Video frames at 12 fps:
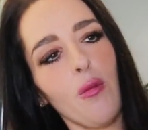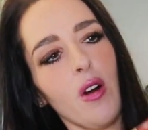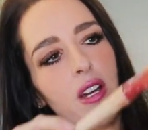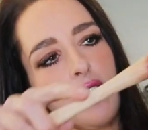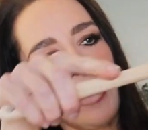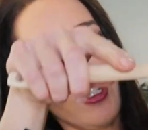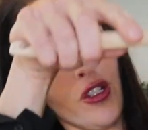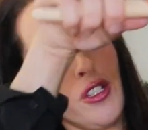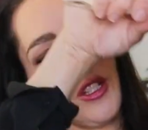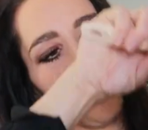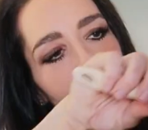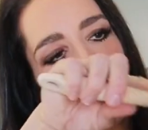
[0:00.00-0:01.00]
wanted to
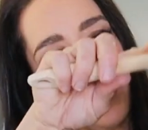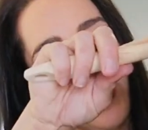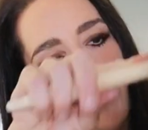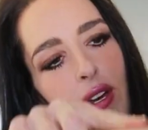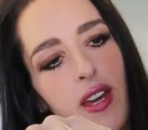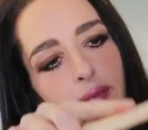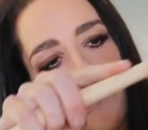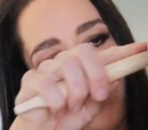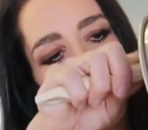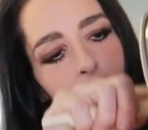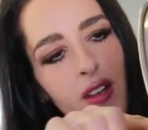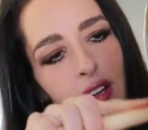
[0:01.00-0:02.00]
just do it this way.
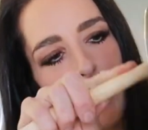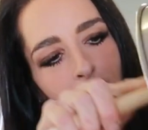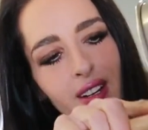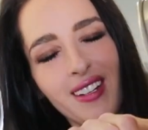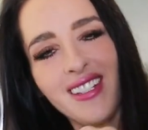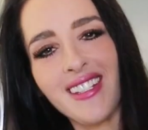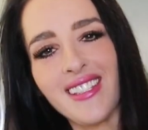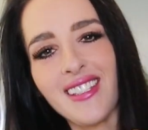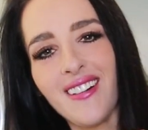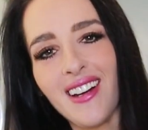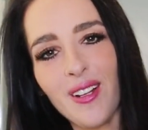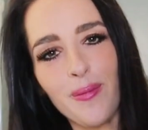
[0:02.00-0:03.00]
Just
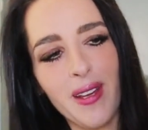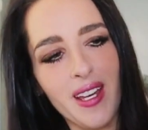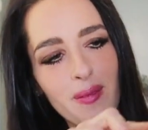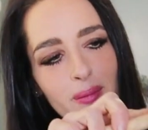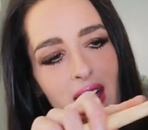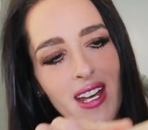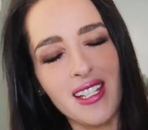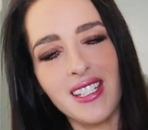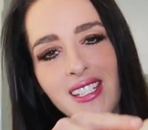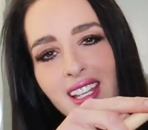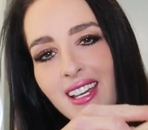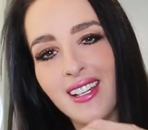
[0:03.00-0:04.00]
so I don't make a
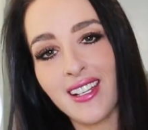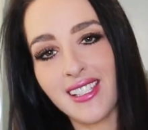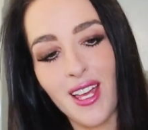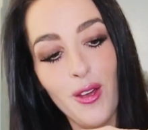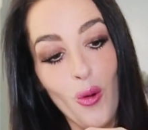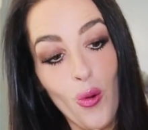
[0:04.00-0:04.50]
mess, because I